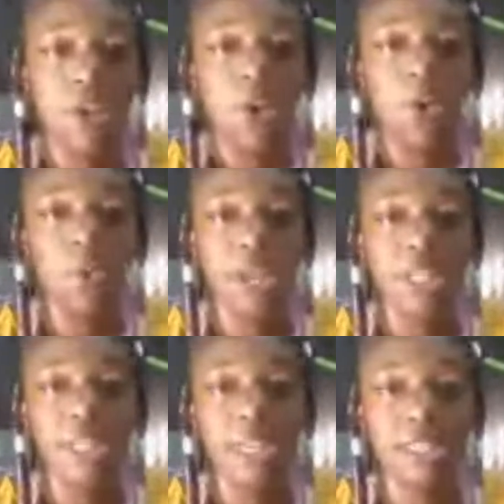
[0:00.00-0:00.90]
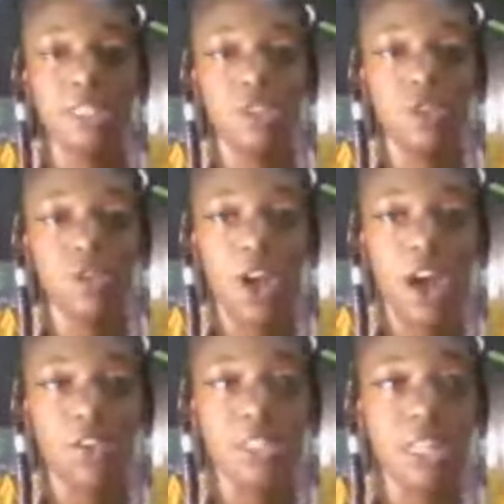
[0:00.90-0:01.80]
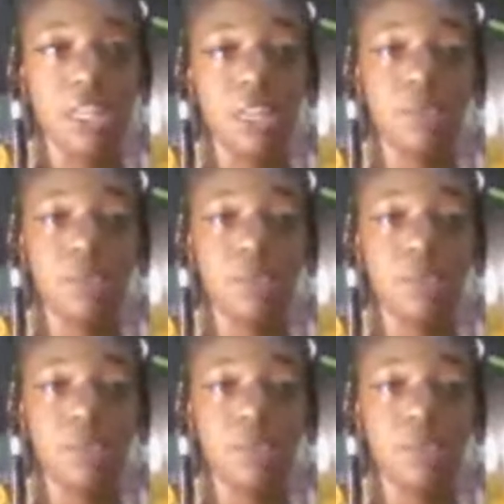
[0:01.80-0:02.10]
when he gets to the office.